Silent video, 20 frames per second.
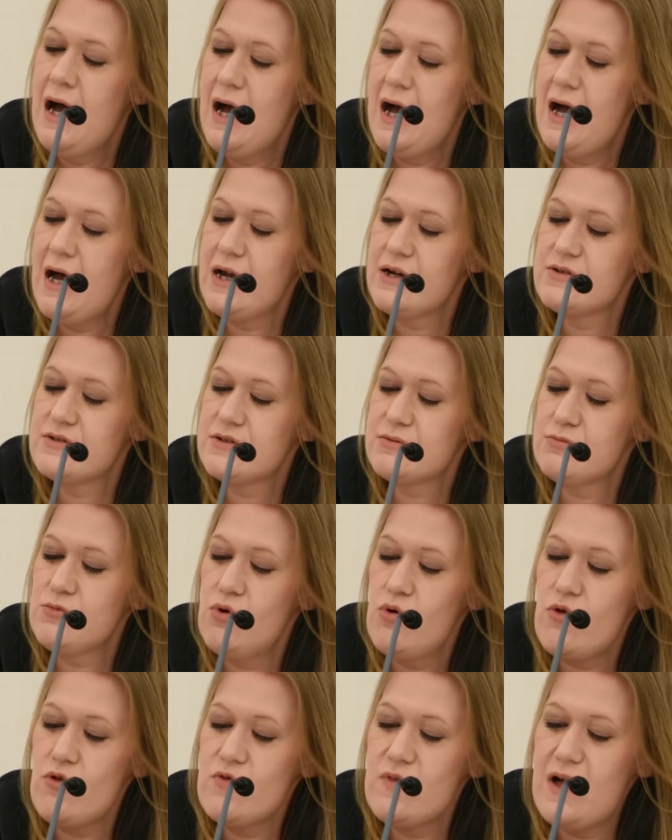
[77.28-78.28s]
And
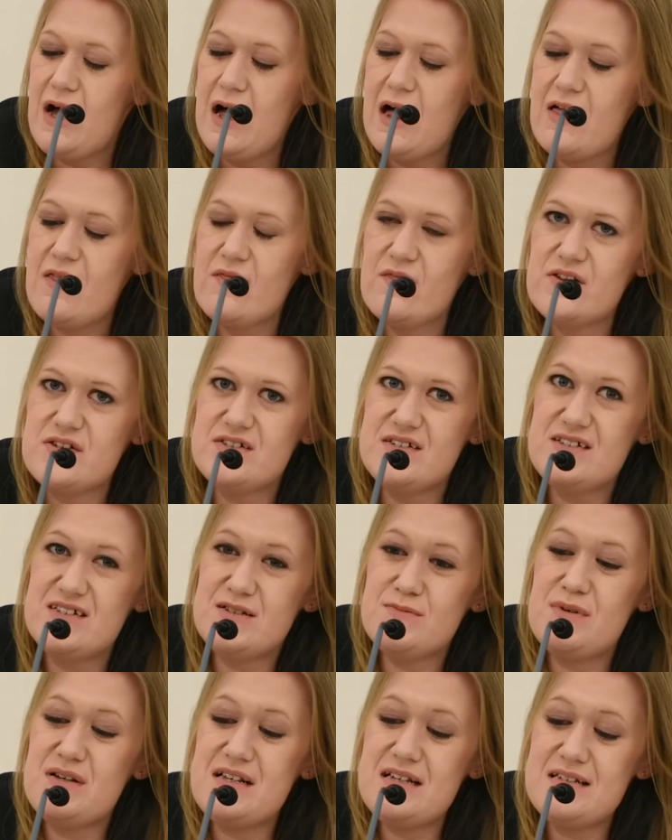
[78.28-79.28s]
more than that, the
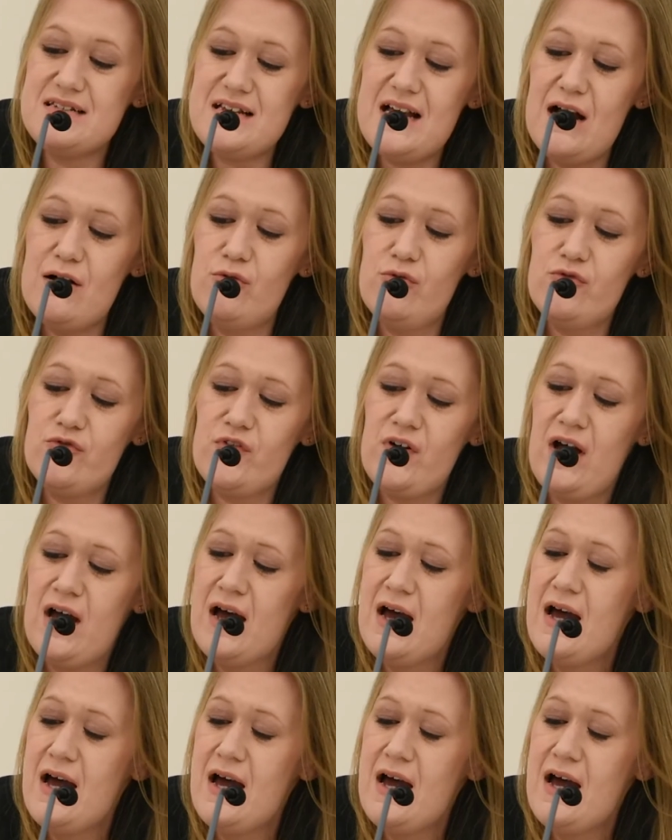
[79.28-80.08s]
system itself